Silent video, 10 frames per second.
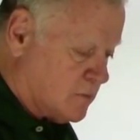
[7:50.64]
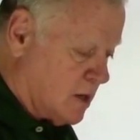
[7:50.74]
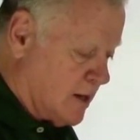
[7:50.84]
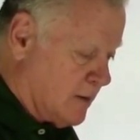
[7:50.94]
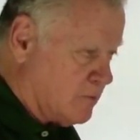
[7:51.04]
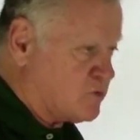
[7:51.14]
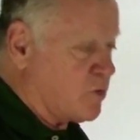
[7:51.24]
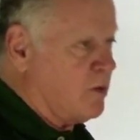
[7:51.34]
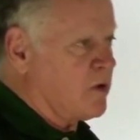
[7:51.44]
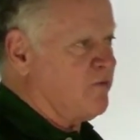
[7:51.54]
what's the
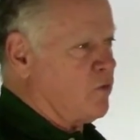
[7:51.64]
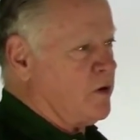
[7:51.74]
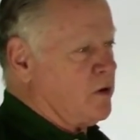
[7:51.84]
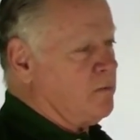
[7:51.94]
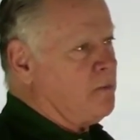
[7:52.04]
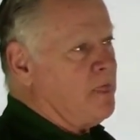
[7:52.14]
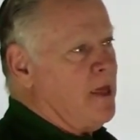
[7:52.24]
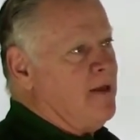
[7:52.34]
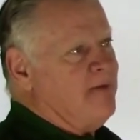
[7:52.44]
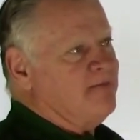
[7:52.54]
word I'm looking for here?
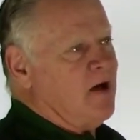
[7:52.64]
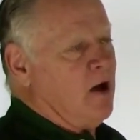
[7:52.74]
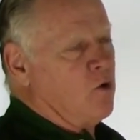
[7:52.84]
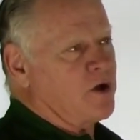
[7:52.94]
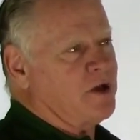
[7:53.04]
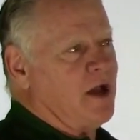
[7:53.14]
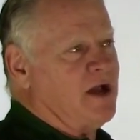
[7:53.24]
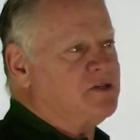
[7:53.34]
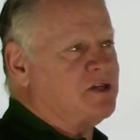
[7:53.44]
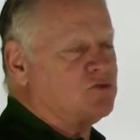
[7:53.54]

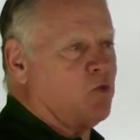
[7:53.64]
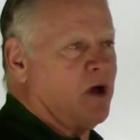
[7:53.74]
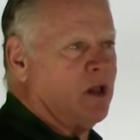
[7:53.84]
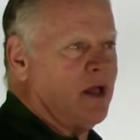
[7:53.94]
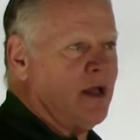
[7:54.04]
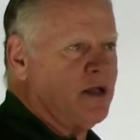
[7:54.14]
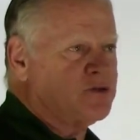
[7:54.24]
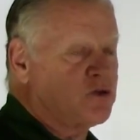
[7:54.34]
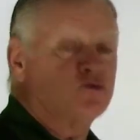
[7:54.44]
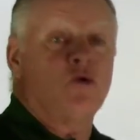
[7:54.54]
Organized as well
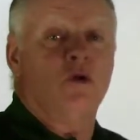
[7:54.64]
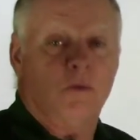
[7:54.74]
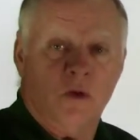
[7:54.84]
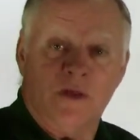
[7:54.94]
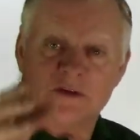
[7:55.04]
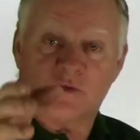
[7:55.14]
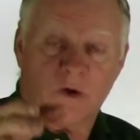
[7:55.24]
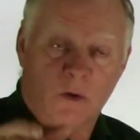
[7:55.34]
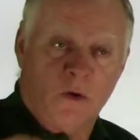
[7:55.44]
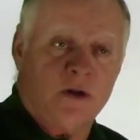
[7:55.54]
as controllable. That's the
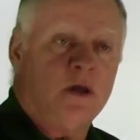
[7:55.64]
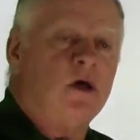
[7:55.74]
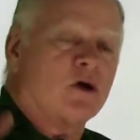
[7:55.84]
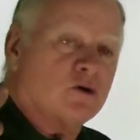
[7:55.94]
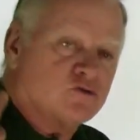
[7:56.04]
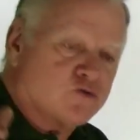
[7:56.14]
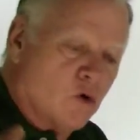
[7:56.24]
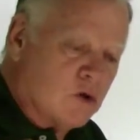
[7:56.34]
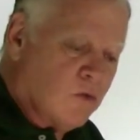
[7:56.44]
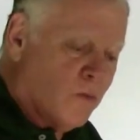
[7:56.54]
word I want.
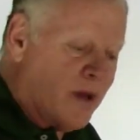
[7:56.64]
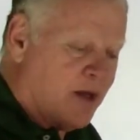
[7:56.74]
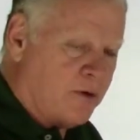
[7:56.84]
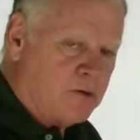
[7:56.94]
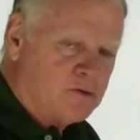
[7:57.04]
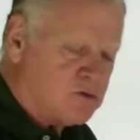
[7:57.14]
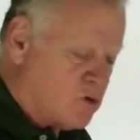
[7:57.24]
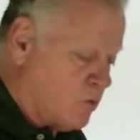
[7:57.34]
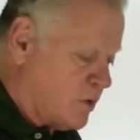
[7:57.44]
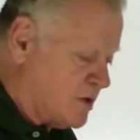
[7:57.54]
Controllable manner.
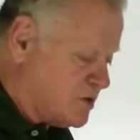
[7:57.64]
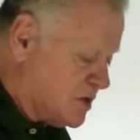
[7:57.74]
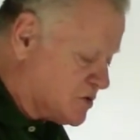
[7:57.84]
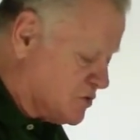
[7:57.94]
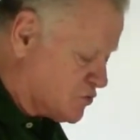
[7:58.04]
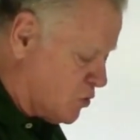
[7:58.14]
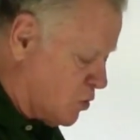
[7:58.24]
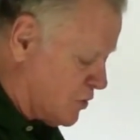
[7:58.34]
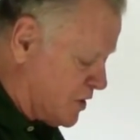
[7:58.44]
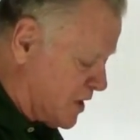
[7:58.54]
So it's
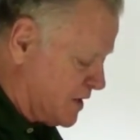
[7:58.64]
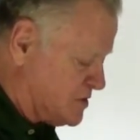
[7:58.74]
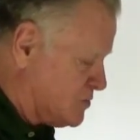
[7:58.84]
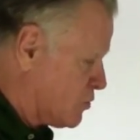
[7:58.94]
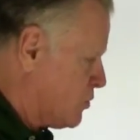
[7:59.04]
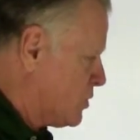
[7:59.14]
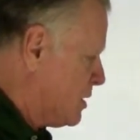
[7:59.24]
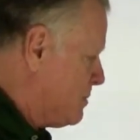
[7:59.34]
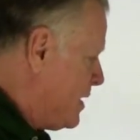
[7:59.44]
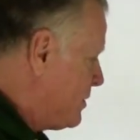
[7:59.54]
controlled in a nice,
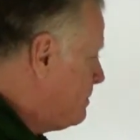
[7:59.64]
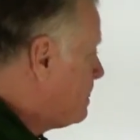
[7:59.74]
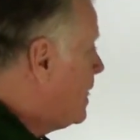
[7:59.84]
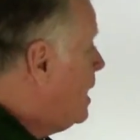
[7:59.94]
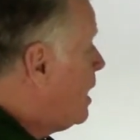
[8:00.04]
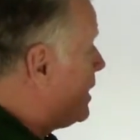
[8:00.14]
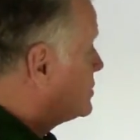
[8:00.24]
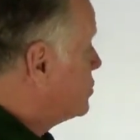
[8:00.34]
orderly manner. All right,